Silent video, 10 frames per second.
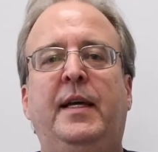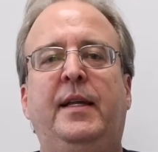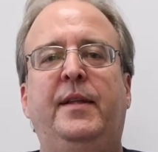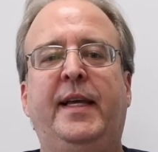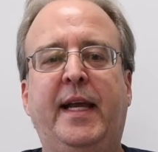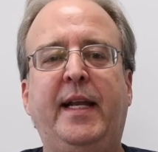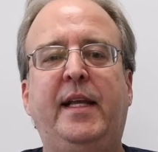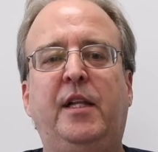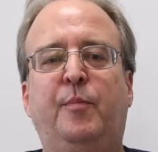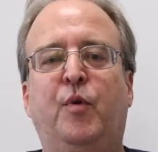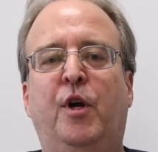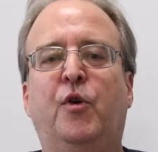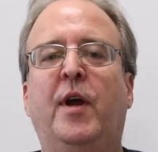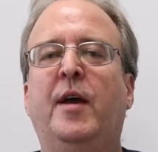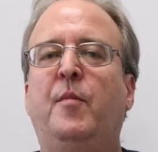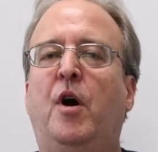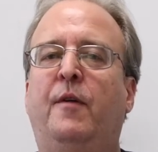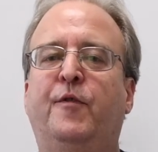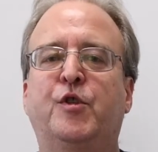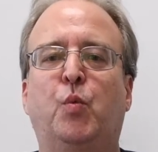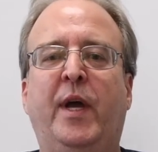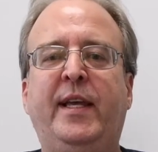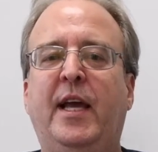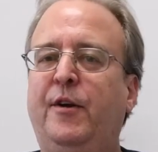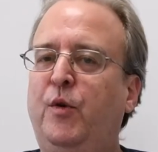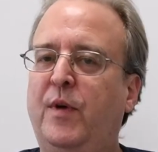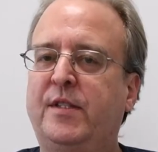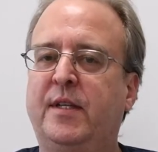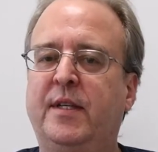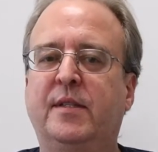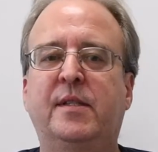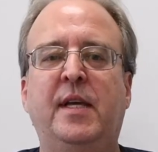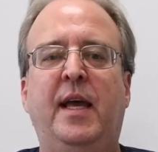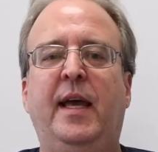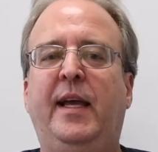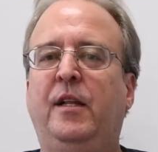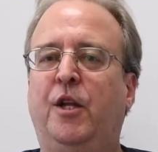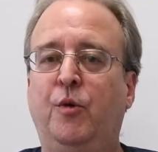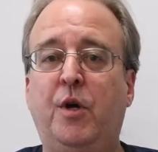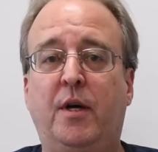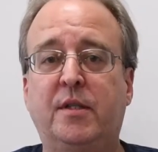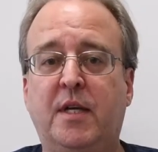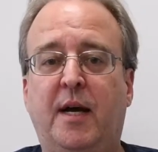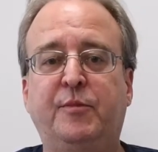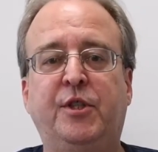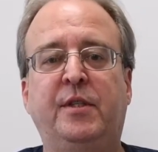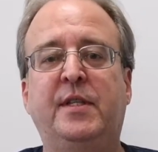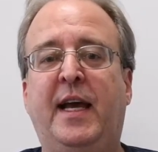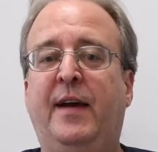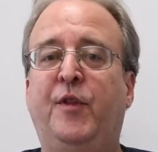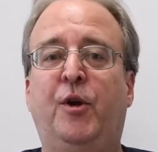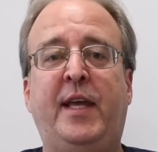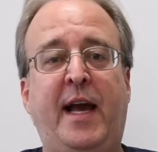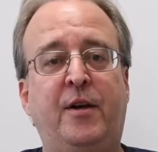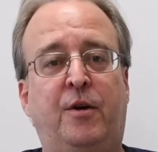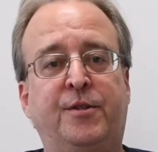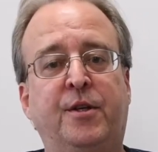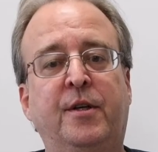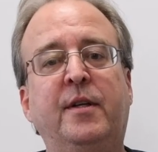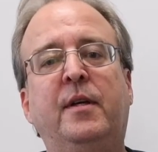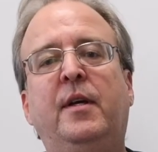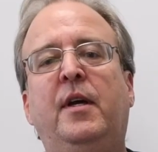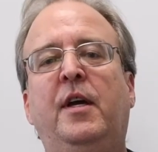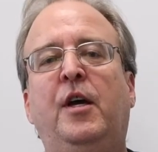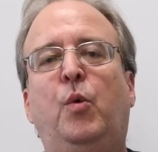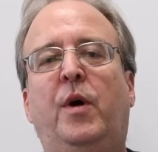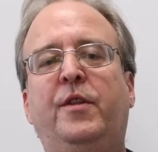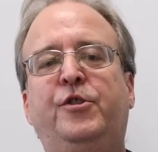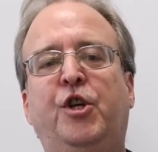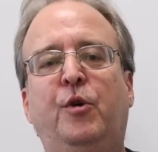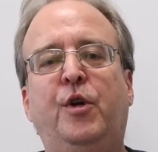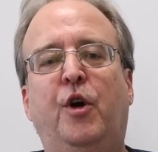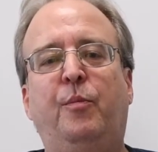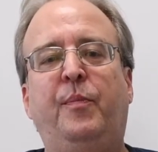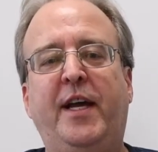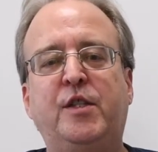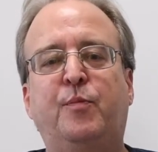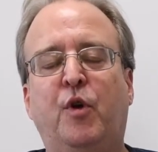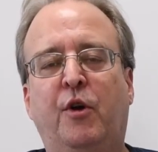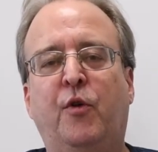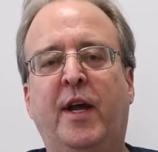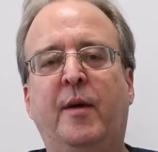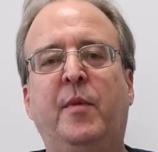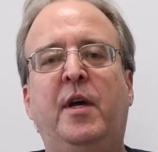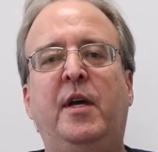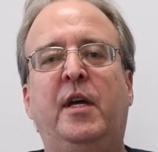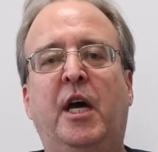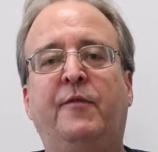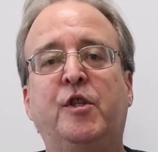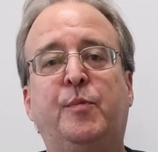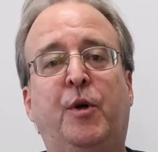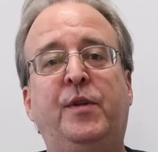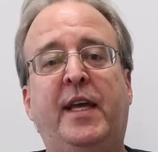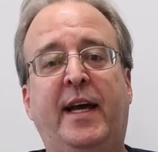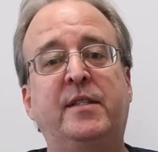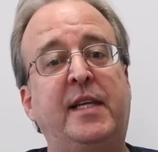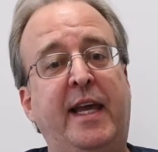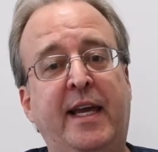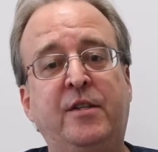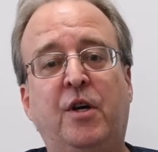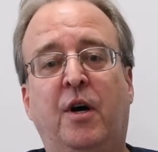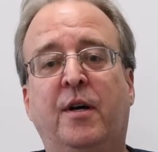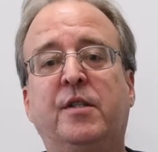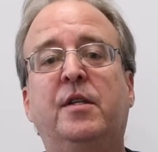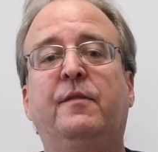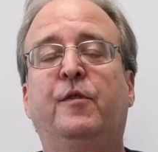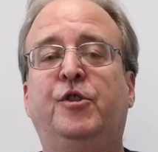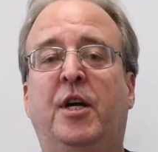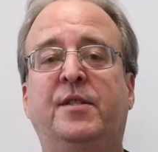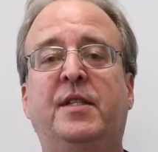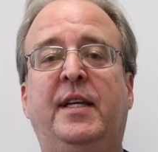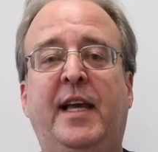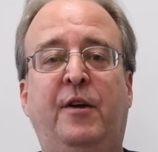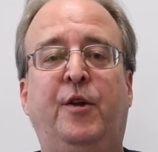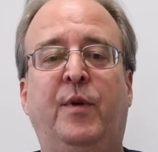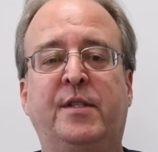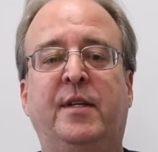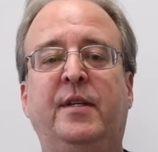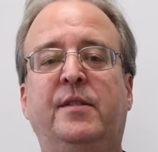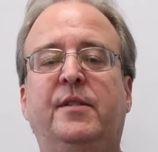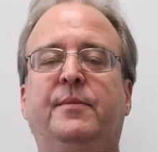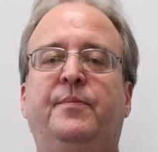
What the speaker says: The Kitty Clip Program offers Wake County residents a low-cost option to have their cat altered, while the JOCO Pets Program covers both cats and dogs for Johnston County residents.